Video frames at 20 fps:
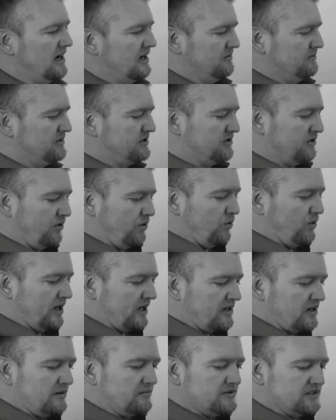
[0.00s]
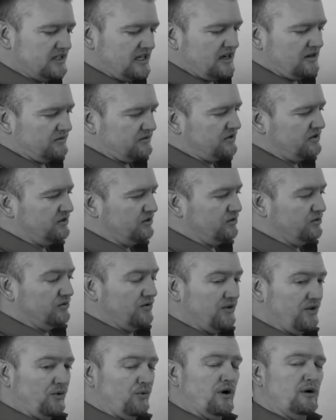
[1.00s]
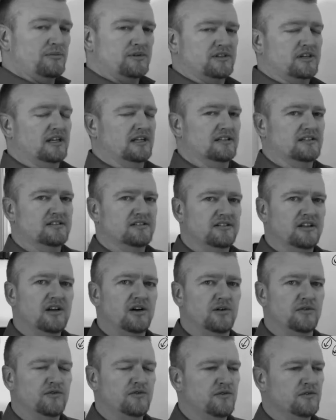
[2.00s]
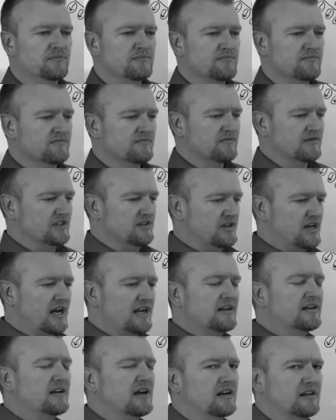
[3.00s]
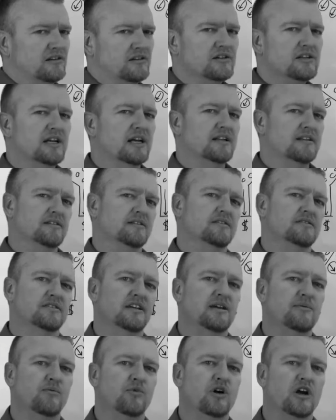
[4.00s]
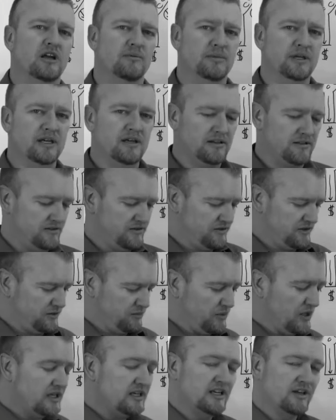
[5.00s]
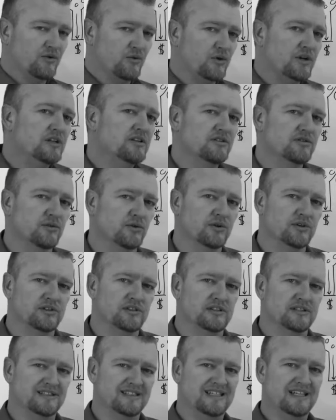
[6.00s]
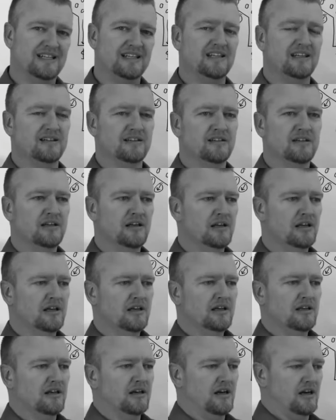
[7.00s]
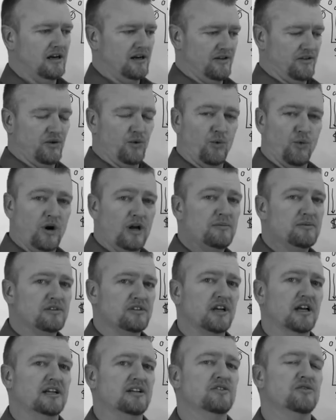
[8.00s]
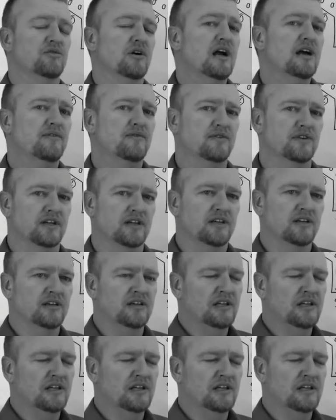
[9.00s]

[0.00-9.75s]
So when it comes down to the website itself, you kind of got to look at it the same way, because you're spending resources getting the website traffic.